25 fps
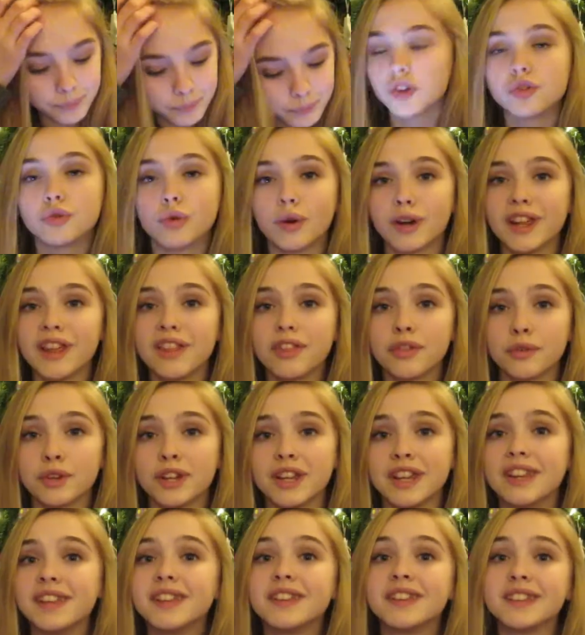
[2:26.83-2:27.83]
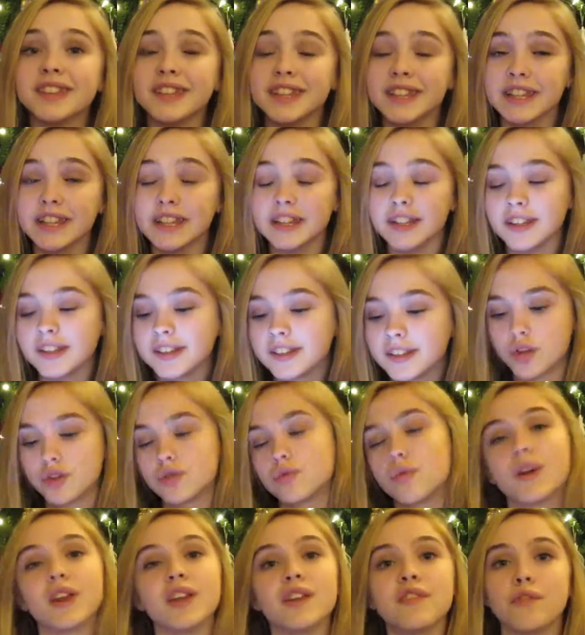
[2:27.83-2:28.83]
23, CDs.
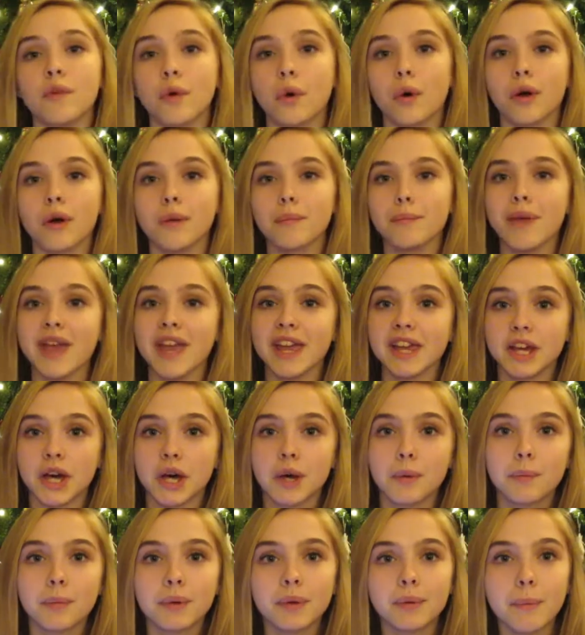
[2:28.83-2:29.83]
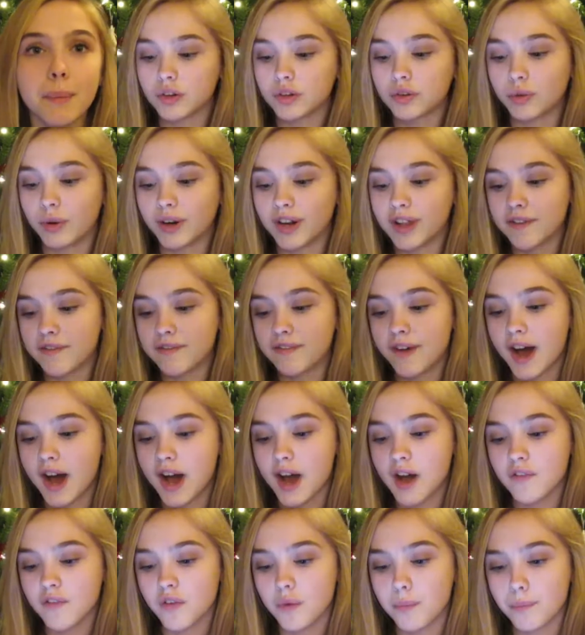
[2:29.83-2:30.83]
24, makeup.
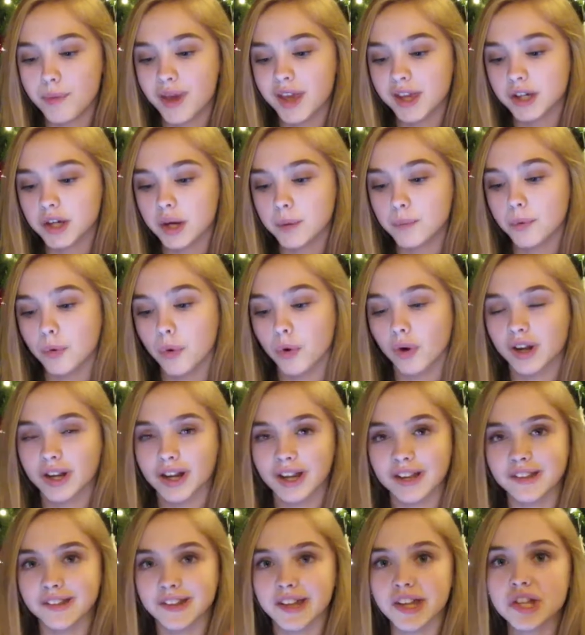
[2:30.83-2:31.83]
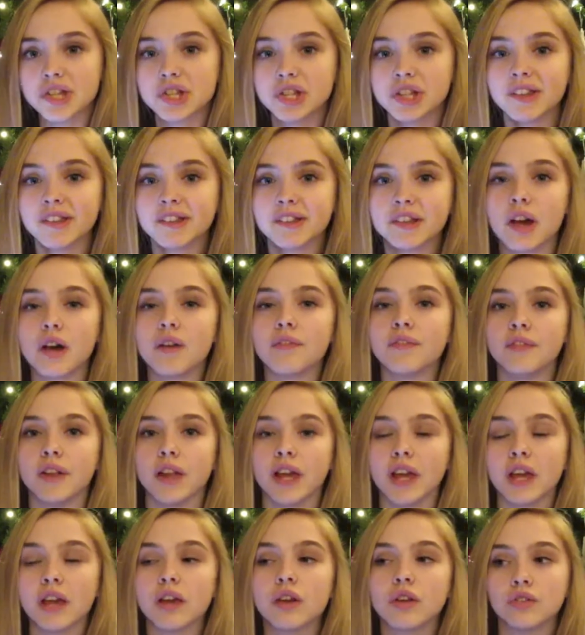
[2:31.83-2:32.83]
25, makeup organization stuff,
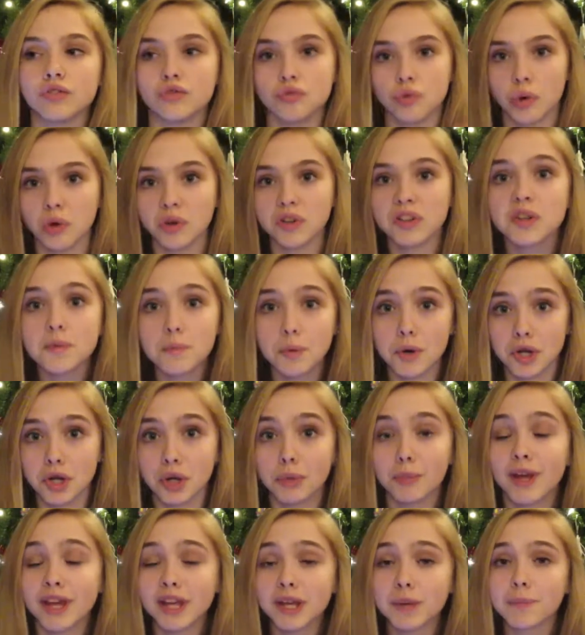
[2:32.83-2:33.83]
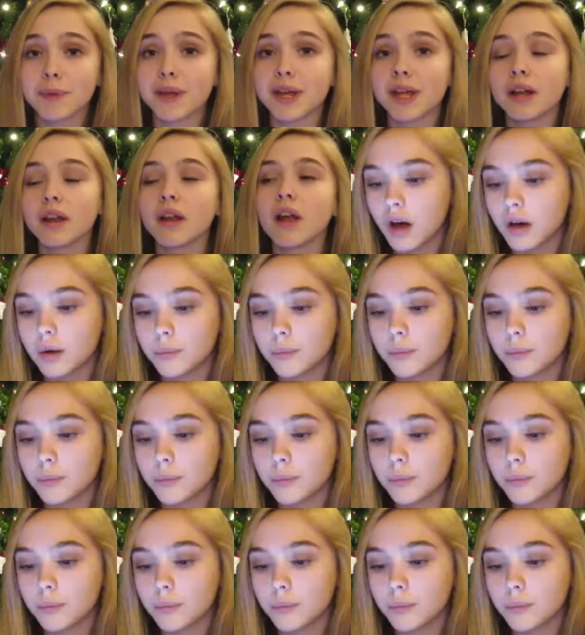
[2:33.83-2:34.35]
like drawers to put your makeup in.